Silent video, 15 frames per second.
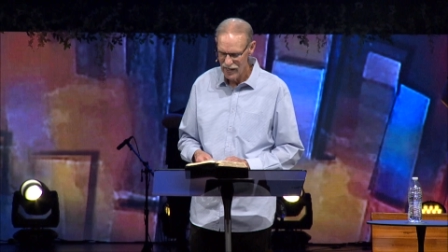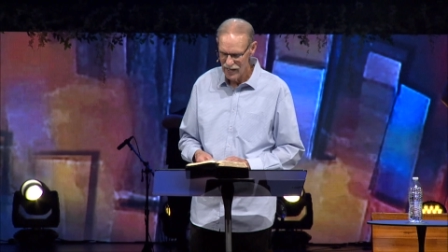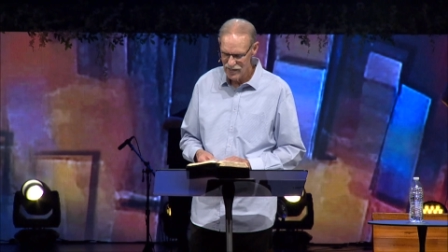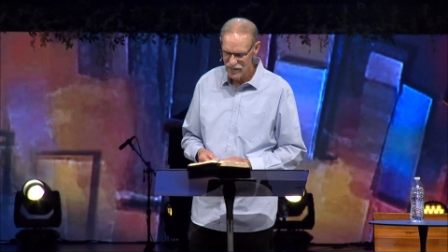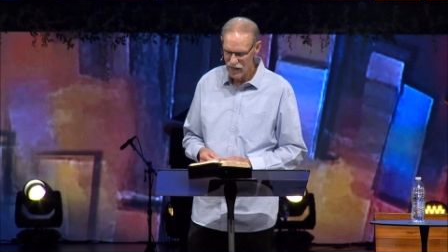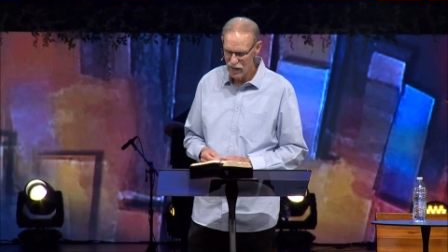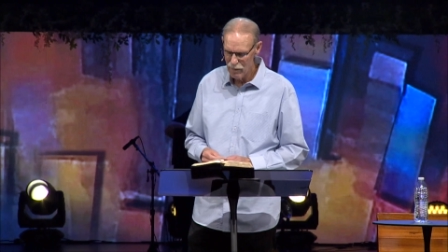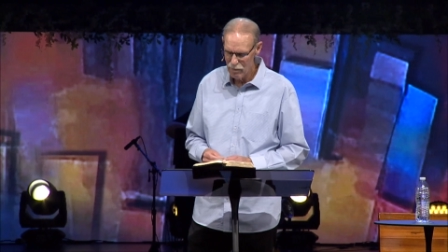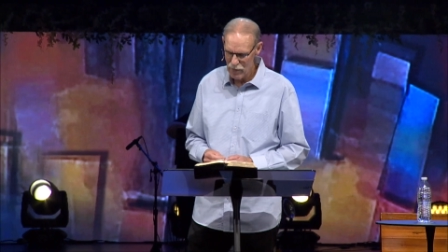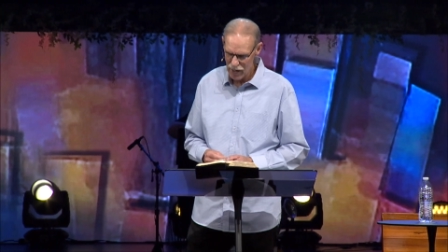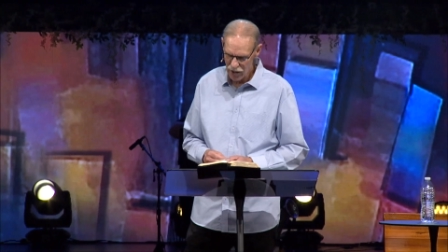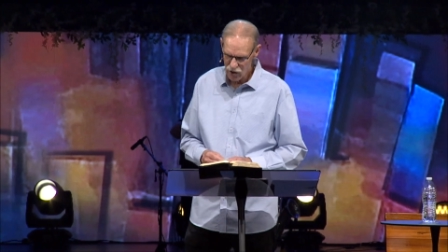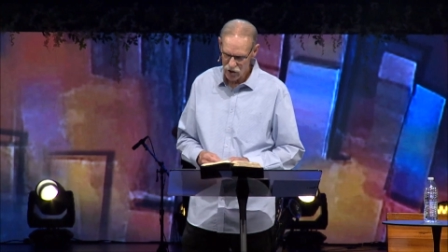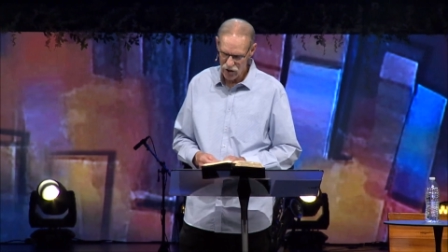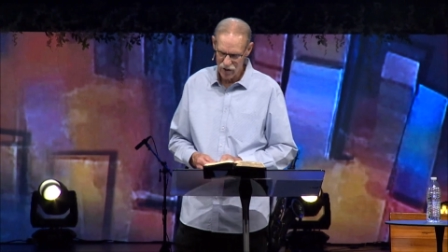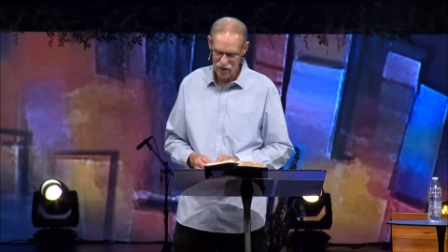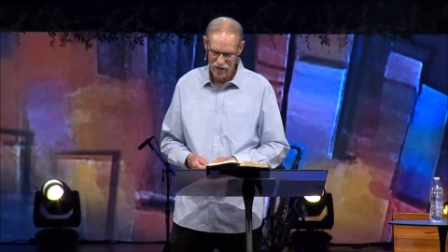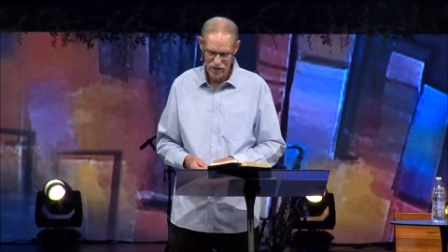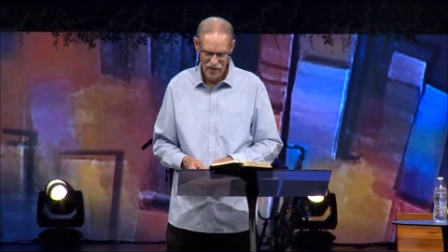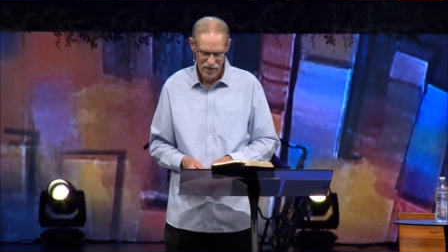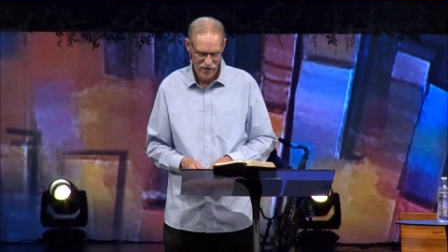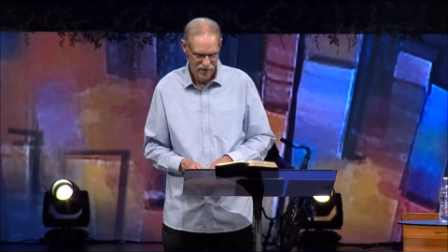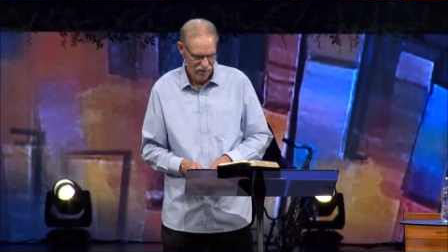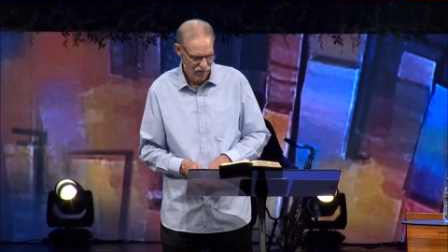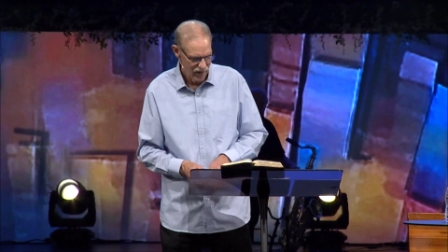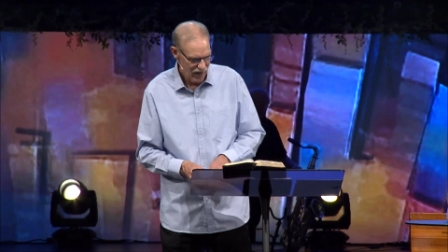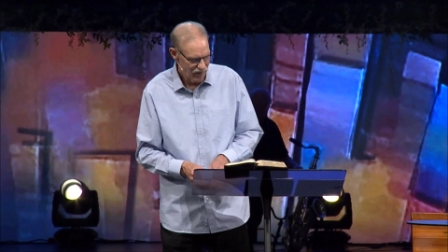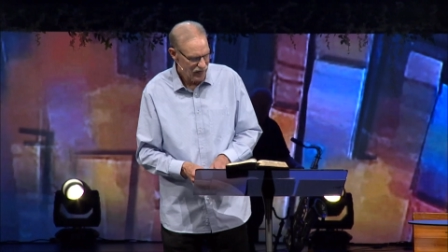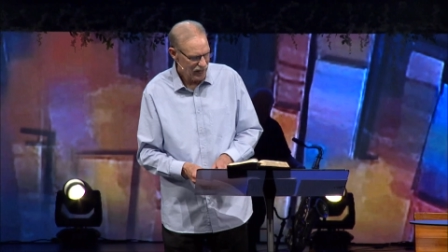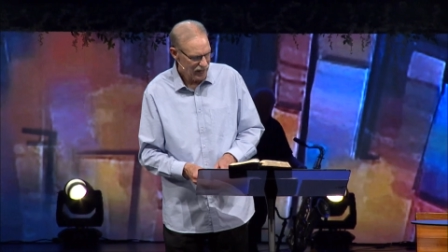is a picture
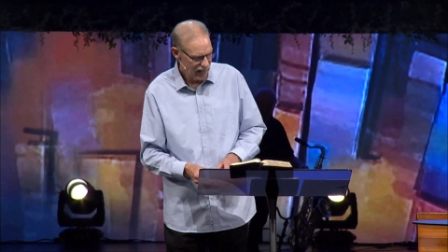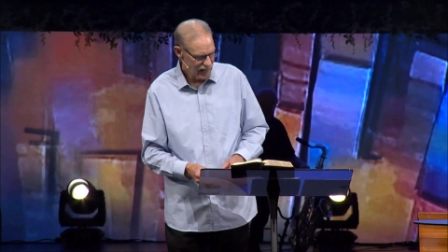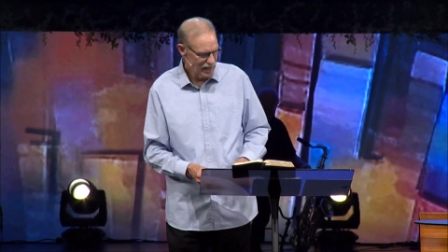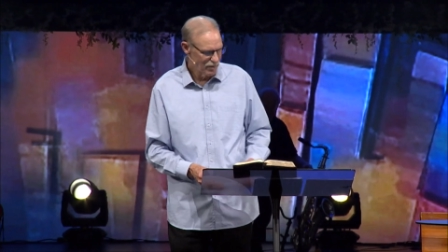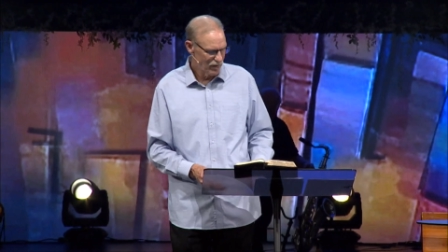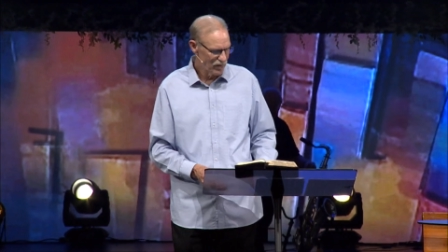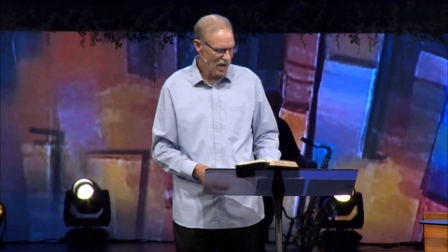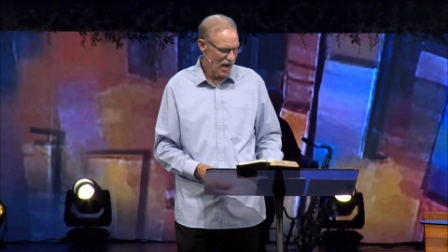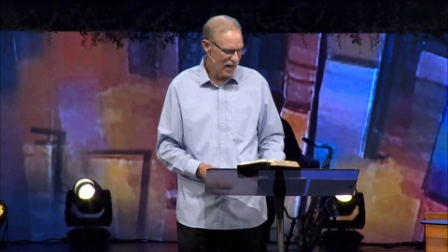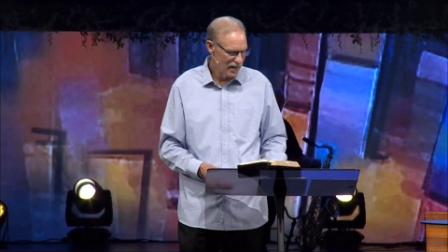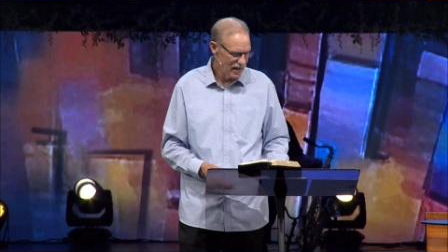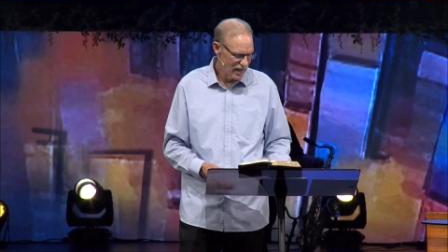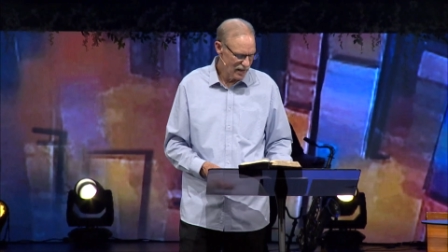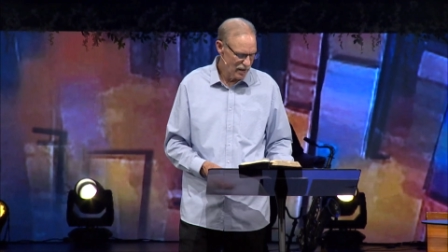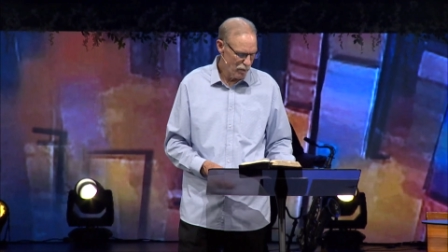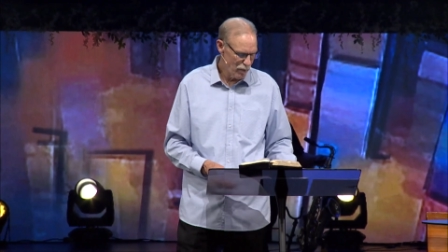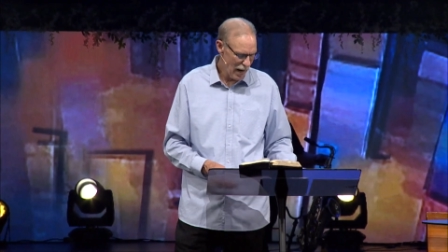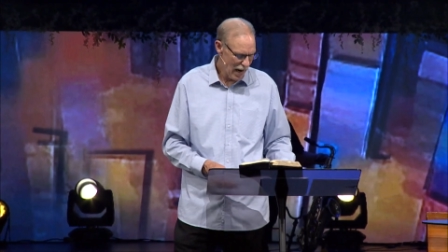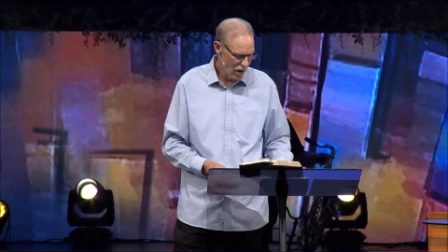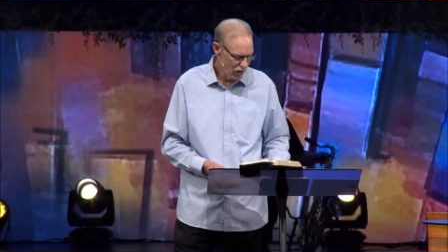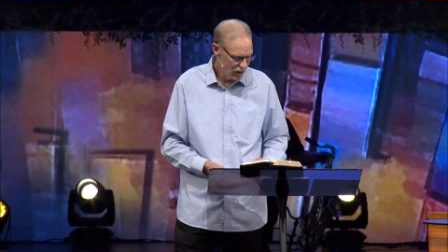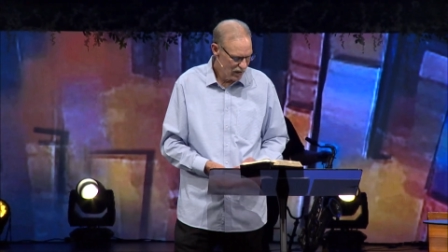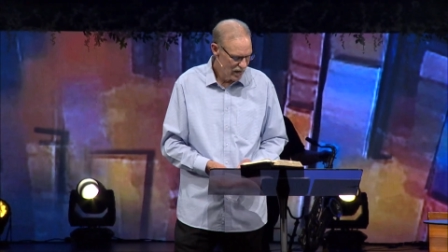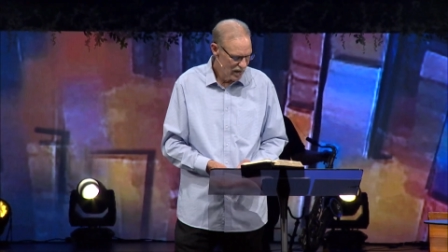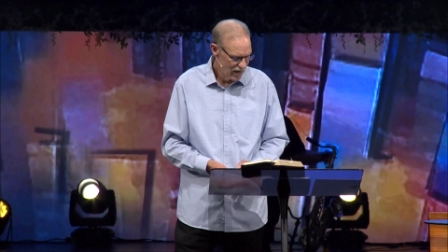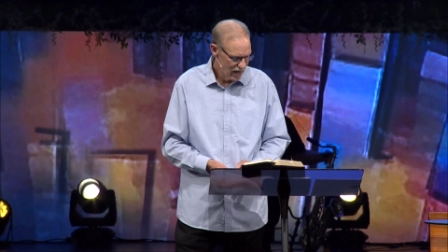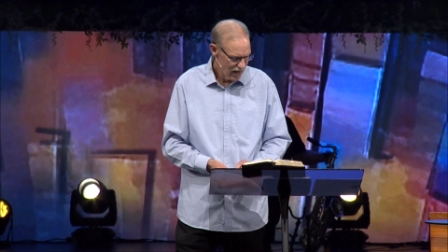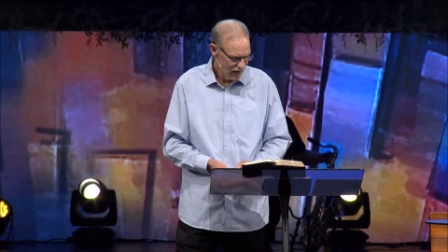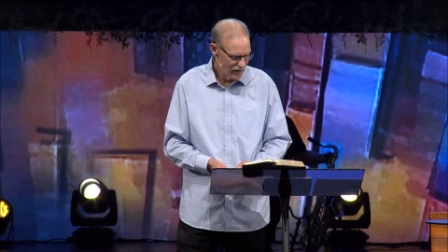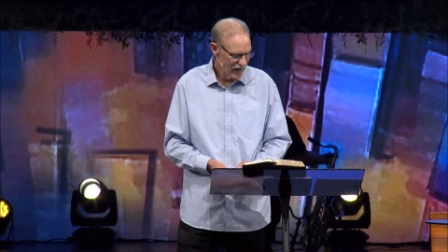of the kingdom of God and the power
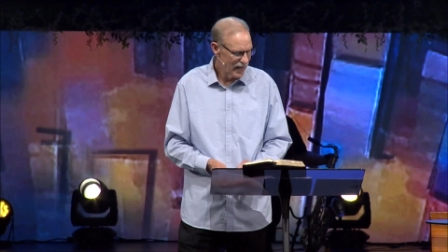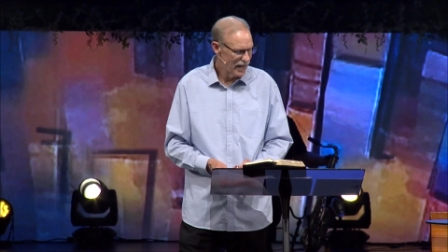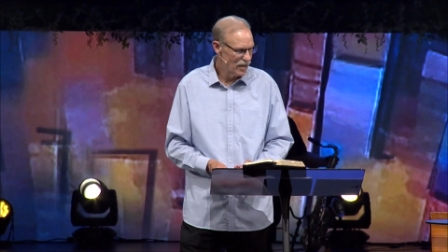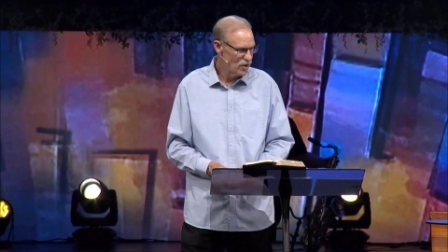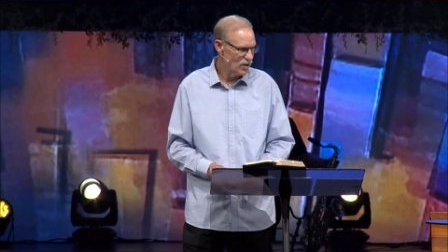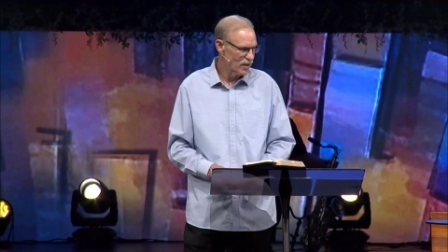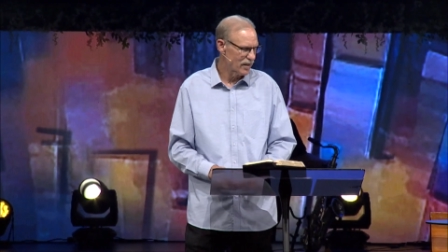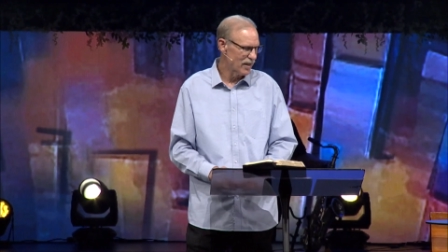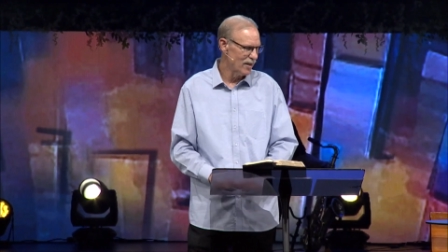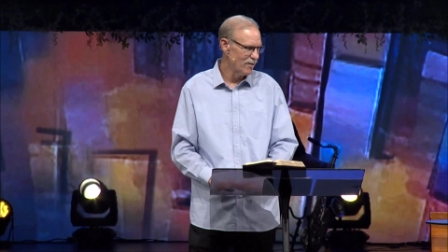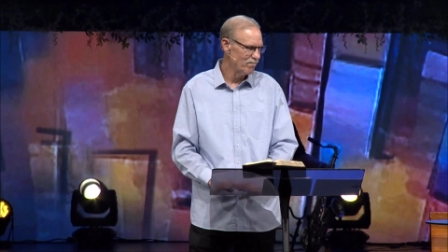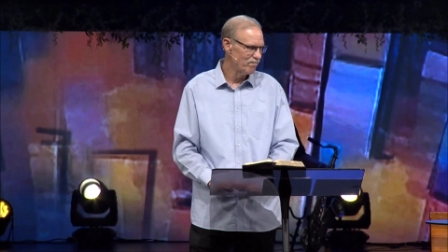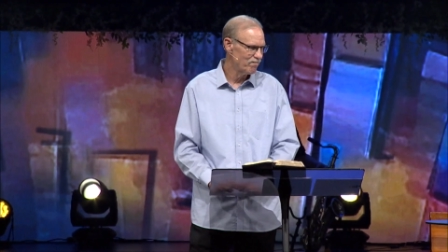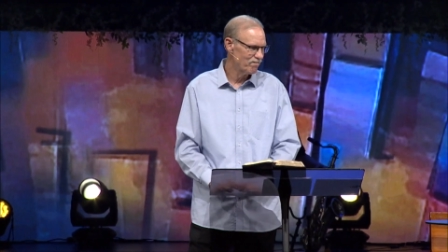of the age to come.